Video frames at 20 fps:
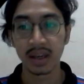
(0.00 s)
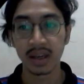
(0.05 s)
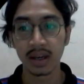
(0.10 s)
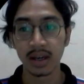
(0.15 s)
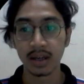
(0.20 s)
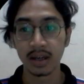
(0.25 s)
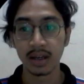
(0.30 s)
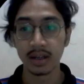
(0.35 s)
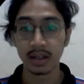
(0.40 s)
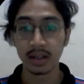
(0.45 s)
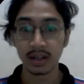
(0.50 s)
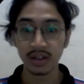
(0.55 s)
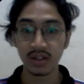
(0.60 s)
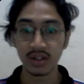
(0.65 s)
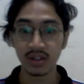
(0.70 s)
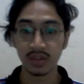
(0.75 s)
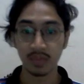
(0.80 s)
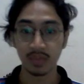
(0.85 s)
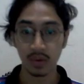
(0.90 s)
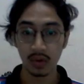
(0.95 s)
The green
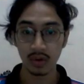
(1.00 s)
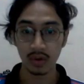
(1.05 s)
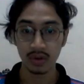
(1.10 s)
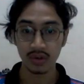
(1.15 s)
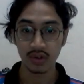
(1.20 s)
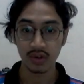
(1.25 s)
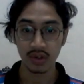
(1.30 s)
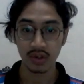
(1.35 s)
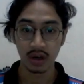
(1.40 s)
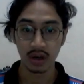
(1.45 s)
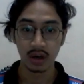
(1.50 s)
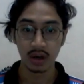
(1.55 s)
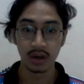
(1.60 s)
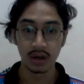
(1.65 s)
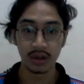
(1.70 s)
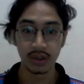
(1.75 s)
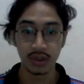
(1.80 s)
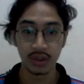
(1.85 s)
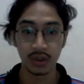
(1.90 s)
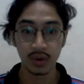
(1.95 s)
symbols
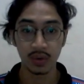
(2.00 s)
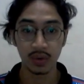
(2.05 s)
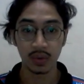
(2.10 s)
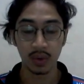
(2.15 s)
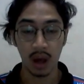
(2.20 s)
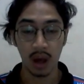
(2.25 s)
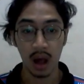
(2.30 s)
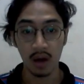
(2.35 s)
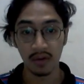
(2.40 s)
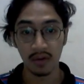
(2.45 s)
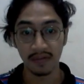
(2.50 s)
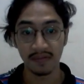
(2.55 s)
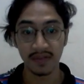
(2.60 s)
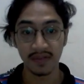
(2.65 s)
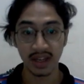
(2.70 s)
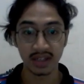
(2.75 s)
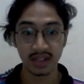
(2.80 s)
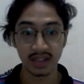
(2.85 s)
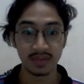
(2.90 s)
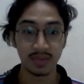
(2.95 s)
show our
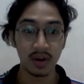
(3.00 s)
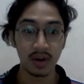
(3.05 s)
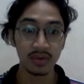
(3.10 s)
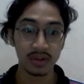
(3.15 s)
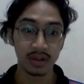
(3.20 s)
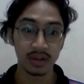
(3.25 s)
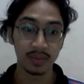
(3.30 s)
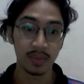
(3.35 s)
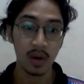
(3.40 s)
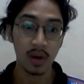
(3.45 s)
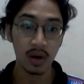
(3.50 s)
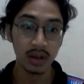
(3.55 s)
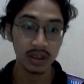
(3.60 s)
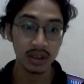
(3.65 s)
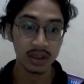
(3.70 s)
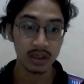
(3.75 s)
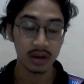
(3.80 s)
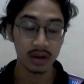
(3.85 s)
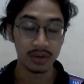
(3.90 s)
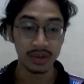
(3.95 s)
fixed mounting points,
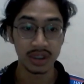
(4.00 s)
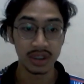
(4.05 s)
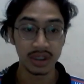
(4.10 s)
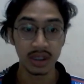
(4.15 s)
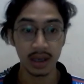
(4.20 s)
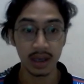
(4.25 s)
which are